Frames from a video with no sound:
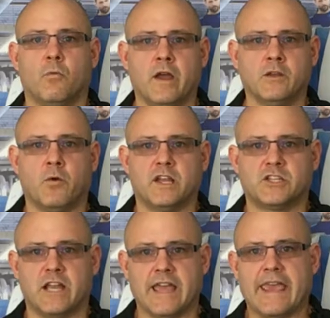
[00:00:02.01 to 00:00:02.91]
One
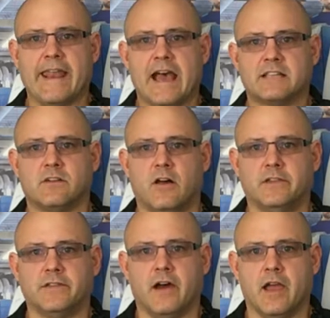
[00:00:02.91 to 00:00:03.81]
question I get asked all
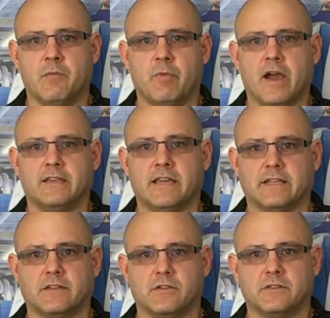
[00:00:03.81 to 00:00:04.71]
the time by
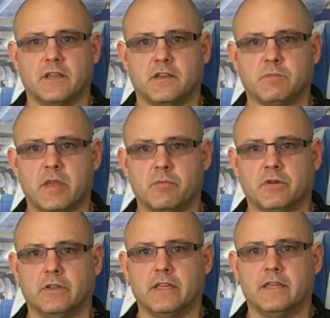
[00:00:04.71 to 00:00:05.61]
technical
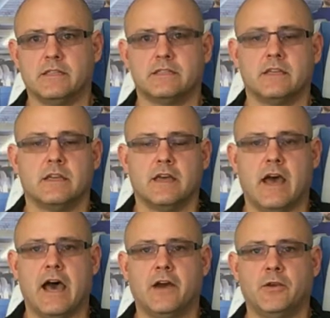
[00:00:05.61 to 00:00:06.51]
salespeople is,
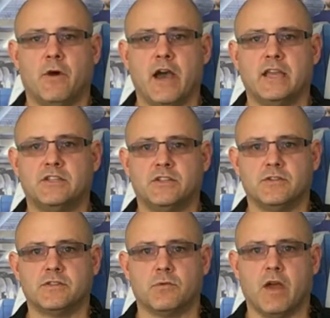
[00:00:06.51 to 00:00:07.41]
how do I
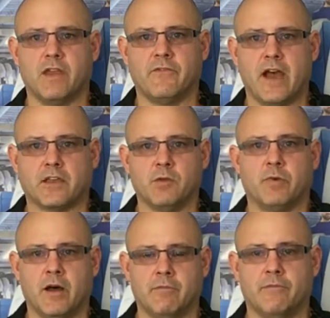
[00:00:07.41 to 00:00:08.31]
choose the right vacuum
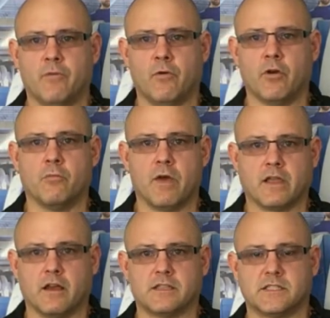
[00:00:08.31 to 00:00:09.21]
pump for my
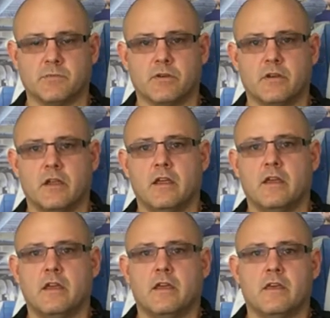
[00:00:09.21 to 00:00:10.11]
customer?
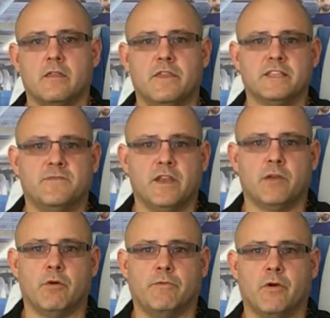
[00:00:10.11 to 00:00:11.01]
This
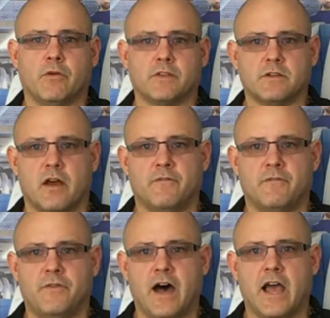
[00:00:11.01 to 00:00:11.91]
video will focus on
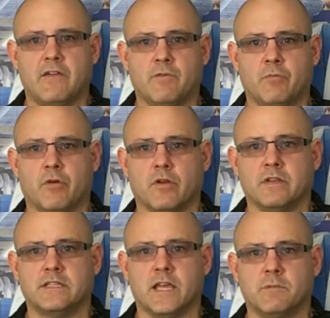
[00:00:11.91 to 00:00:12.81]
5
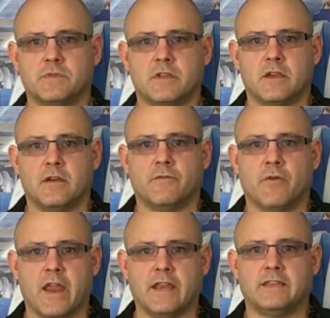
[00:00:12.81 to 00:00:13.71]
important tips
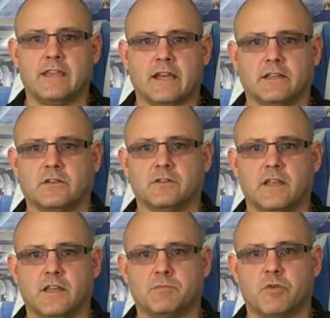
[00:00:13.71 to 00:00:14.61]
for any technical
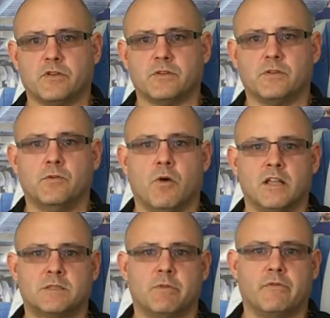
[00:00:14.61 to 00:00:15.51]
salesperson who
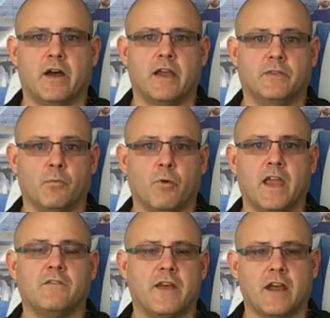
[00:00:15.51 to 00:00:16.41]
wants to provide the
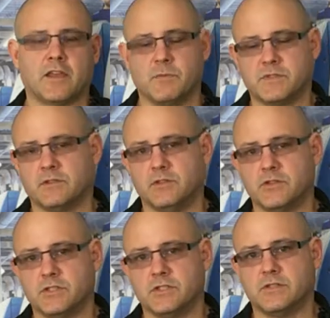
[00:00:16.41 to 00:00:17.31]
right vacuum
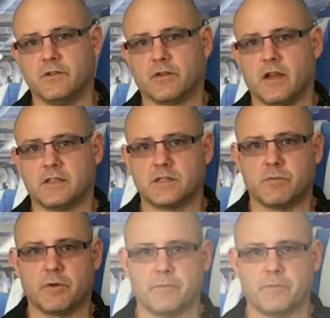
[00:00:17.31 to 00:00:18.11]
solution to their customer.